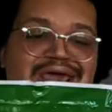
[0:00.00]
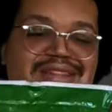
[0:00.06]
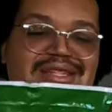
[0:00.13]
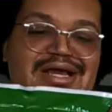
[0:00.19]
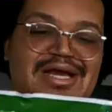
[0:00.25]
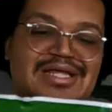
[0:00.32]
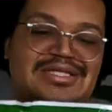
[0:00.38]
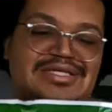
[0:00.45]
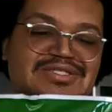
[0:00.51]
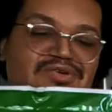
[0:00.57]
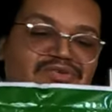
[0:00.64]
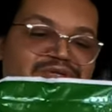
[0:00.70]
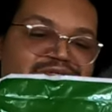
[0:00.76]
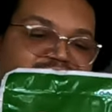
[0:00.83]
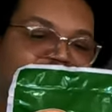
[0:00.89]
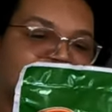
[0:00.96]
And then I got these
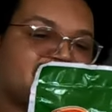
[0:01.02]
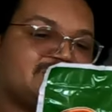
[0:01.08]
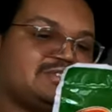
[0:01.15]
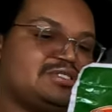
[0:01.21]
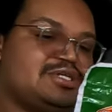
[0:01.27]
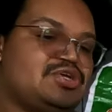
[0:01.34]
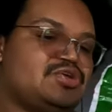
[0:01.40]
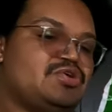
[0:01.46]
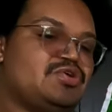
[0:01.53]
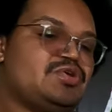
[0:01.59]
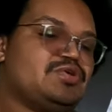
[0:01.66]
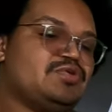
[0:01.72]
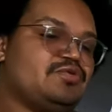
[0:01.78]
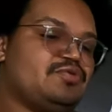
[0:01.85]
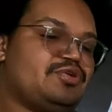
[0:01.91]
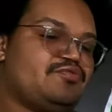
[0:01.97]
grilled
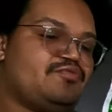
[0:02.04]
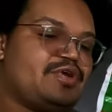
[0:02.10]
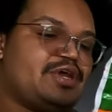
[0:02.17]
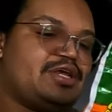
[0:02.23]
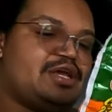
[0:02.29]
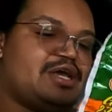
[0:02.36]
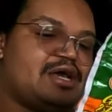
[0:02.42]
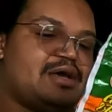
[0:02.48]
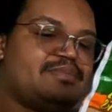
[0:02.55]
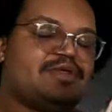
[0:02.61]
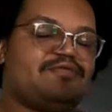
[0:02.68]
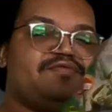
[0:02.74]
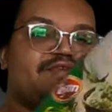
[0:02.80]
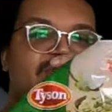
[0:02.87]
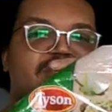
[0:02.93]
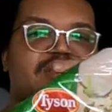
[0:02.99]
and ready,
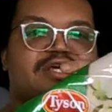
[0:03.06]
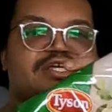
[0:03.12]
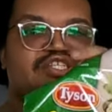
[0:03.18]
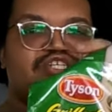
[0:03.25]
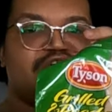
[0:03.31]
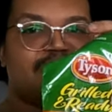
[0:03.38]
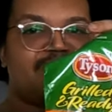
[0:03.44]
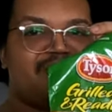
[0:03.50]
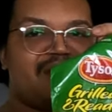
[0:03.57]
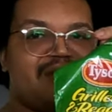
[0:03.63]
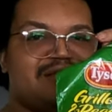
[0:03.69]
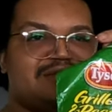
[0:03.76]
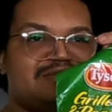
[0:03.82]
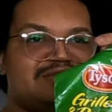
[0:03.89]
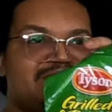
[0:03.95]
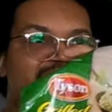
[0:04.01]
the tortilla chicken
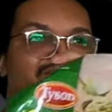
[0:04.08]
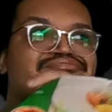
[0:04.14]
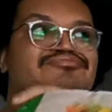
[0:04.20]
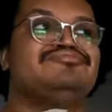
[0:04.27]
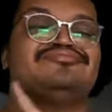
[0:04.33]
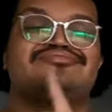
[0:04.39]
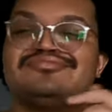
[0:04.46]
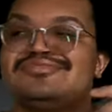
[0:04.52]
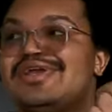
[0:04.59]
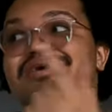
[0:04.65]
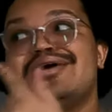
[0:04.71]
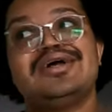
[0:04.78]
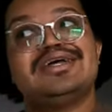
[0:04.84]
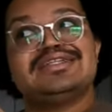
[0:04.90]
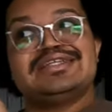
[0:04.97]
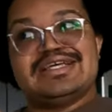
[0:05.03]
breast,
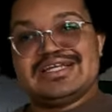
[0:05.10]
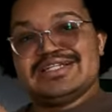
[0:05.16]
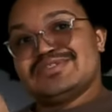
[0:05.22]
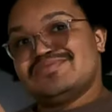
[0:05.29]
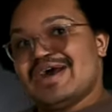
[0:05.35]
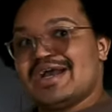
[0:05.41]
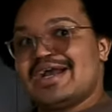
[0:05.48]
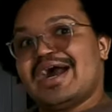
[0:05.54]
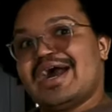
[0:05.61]
hence why I